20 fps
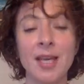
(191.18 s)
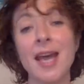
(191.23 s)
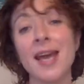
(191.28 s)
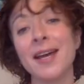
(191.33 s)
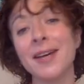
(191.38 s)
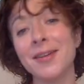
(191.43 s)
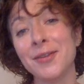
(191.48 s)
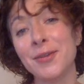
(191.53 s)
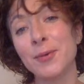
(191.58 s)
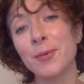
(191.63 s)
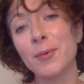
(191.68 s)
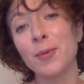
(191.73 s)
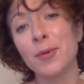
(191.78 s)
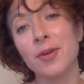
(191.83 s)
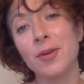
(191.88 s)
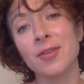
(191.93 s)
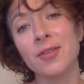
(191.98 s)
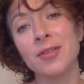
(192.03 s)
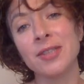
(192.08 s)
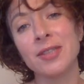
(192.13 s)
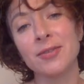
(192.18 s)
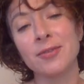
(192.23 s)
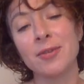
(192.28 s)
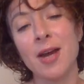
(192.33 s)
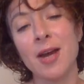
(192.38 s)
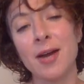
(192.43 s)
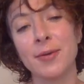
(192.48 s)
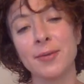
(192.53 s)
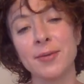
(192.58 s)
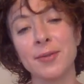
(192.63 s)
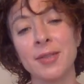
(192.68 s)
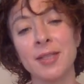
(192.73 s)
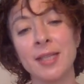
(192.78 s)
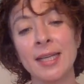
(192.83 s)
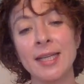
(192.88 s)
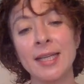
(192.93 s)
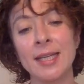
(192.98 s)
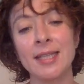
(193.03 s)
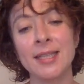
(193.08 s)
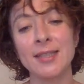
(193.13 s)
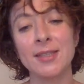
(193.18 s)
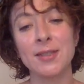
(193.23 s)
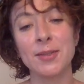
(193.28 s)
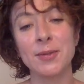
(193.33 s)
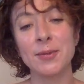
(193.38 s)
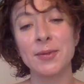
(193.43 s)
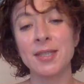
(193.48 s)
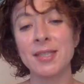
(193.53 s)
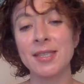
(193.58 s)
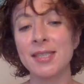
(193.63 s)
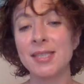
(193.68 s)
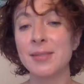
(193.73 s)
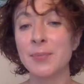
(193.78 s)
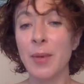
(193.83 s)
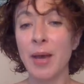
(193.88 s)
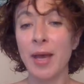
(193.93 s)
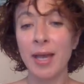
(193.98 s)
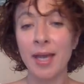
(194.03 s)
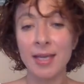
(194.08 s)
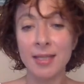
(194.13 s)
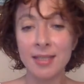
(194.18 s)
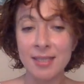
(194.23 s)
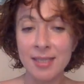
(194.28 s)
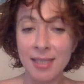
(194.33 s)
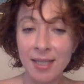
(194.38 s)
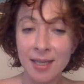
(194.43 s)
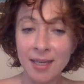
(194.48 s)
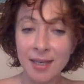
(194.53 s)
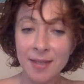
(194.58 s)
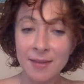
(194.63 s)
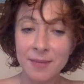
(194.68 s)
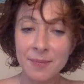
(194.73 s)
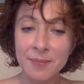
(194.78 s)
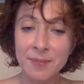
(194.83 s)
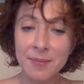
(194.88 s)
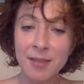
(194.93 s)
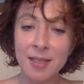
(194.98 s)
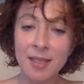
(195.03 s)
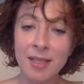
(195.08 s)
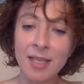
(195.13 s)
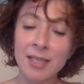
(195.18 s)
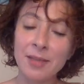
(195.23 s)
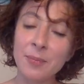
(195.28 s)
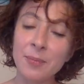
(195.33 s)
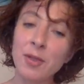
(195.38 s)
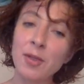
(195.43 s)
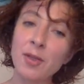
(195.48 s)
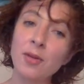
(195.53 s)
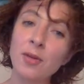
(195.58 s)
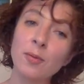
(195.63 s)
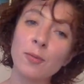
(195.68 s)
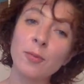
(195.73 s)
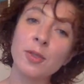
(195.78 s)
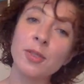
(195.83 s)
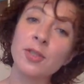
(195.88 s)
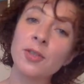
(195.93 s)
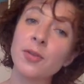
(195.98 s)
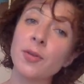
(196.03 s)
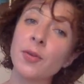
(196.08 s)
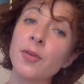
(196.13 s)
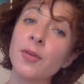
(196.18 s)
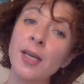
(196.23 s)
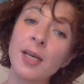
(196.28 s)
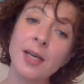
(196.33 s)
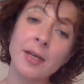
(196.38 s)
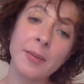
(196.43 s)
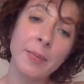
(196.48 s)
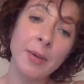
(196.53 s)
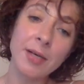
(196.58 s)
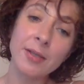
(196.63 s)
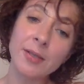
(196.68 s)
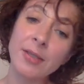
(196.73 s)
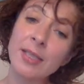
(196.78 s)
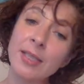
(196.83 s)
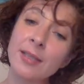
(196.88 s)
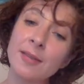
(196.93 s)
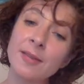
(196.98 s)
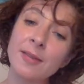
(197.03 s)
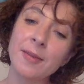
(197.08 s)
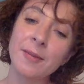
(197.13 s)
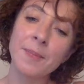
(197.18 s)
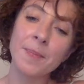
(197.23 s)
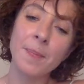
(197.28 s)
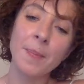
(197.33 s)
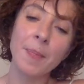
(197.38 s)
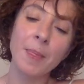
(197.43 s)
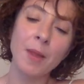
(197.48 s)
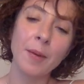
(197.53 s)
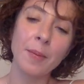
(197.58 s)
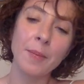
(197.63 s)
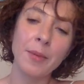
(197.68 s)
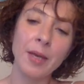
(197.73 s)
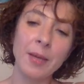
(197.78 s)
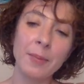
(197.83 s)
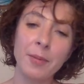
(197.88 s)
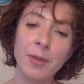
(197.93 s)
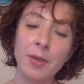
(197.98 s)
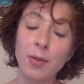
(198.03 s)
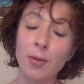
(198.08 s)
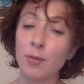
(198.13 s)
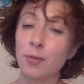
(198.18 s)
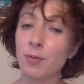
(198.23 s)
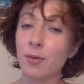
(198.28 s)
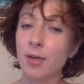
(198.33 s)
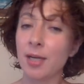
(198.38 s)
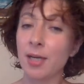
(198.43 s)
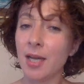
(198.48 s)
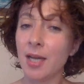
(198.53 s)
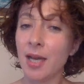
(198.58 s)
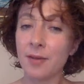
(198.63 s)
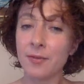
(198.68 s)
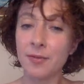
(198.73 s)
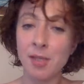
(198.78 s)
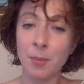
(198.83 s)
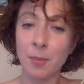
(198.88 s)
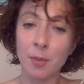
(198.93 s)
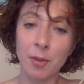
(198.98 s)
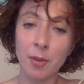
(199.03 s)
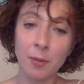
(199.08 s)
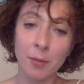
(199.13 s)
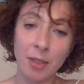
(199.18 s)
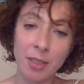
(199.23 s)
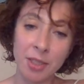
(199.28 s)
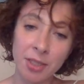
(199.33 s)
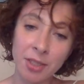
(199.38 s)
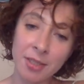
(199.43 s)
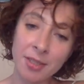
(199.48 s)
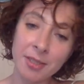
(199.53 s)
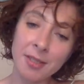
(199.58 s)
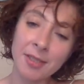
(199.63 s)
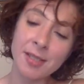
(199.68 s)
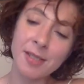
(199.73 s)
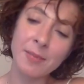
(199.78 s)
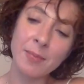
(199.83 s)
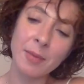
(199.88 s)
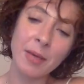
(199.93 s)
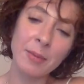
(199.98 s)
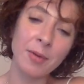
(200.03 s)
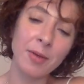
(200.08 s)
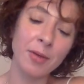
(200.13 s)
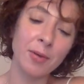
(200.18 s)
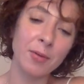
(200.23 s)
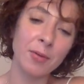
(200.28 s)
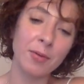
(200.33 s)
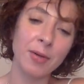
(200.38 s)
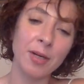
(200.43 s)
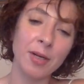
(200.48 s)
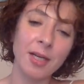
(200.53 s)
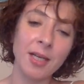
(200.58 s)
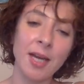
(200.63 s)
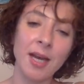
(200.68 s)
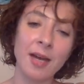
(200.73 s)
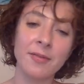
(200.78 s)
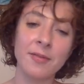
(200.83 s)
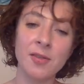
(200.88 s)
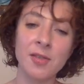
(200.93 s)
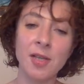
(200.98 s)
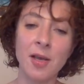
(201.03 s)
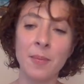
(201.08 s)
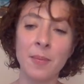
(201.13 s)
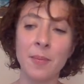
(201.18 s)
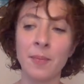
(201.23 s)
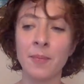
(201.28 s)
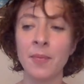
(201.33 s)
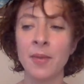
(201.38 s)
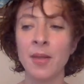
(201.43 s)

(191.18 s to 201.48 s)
and the world around. So, this is my idea. Let me know what you think about it. Maybe you already have some questions, maybe you already have some